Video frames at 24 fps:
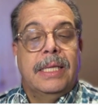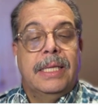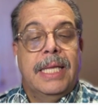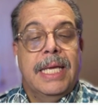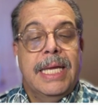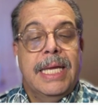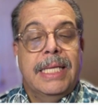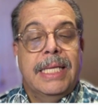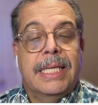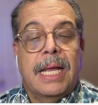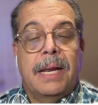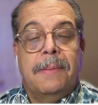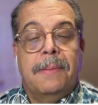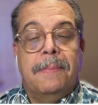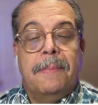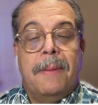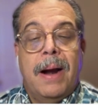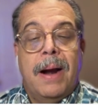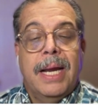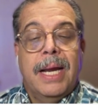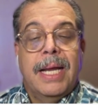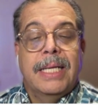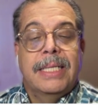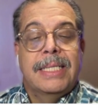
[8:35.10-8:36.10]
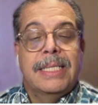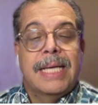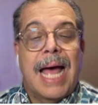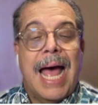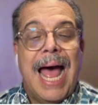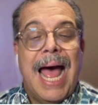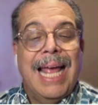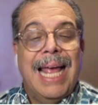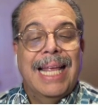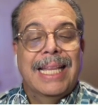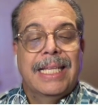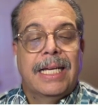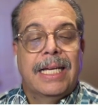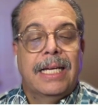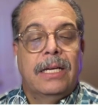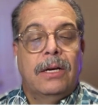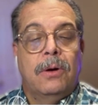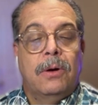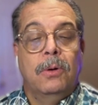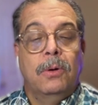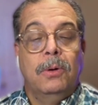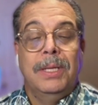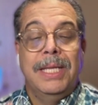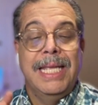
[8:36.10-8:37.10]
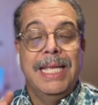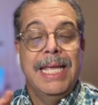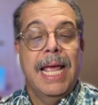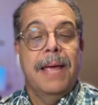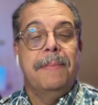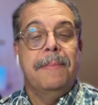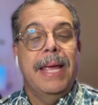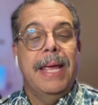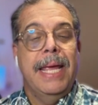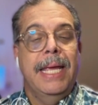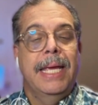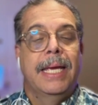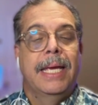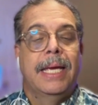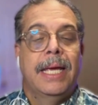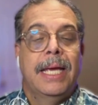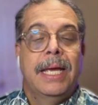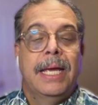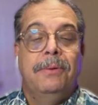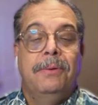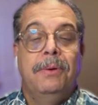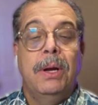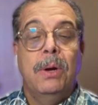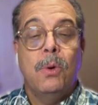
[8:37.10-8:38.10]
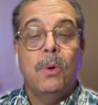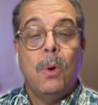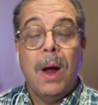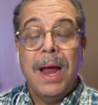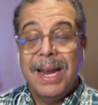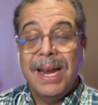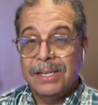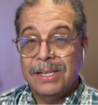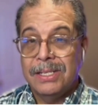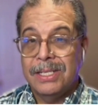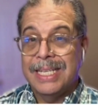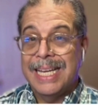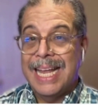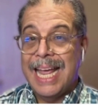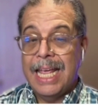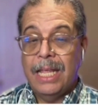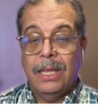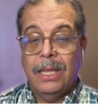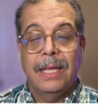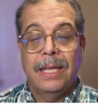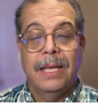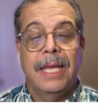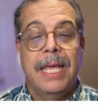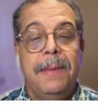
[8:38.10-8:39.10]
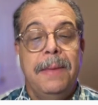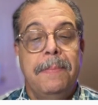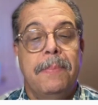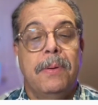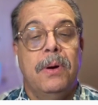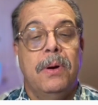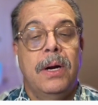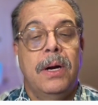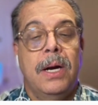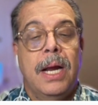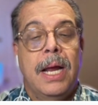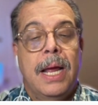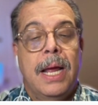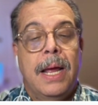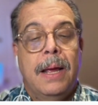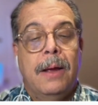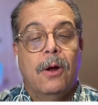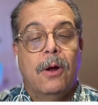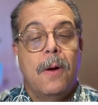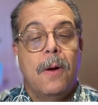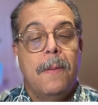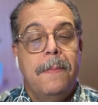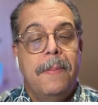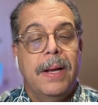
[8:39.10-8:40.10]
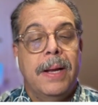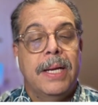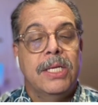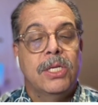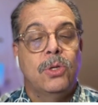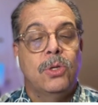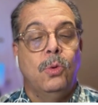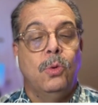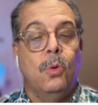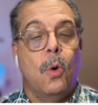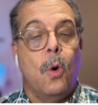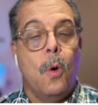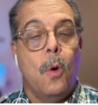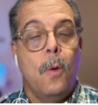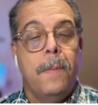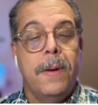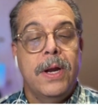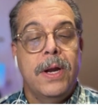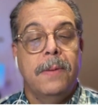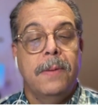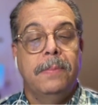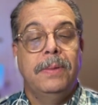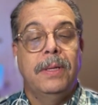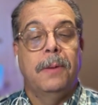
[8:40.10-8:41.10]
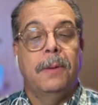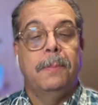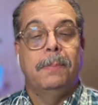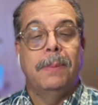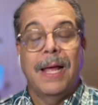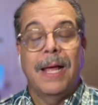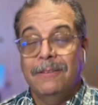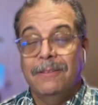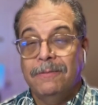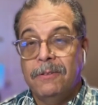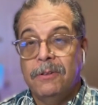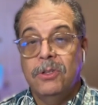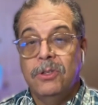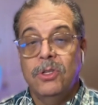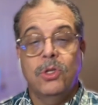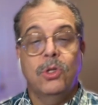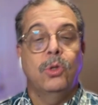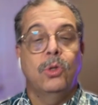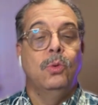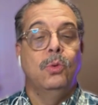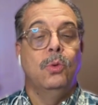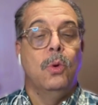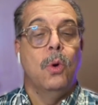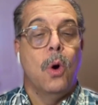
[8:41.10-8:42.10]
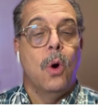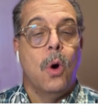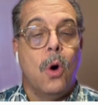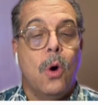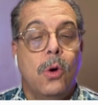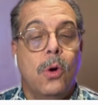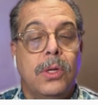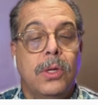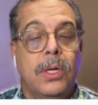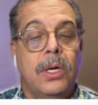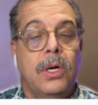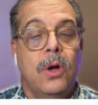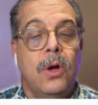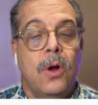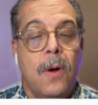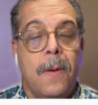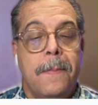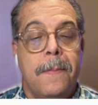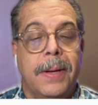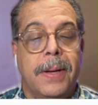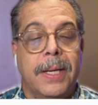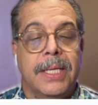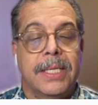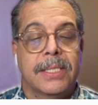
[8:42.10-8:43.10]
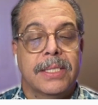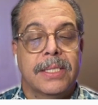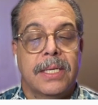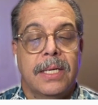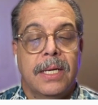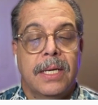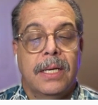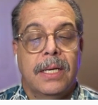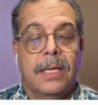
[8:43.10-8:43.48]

Digital Markets Act, or DMA, requires gatekeeper companies to open up their platforms to other companies."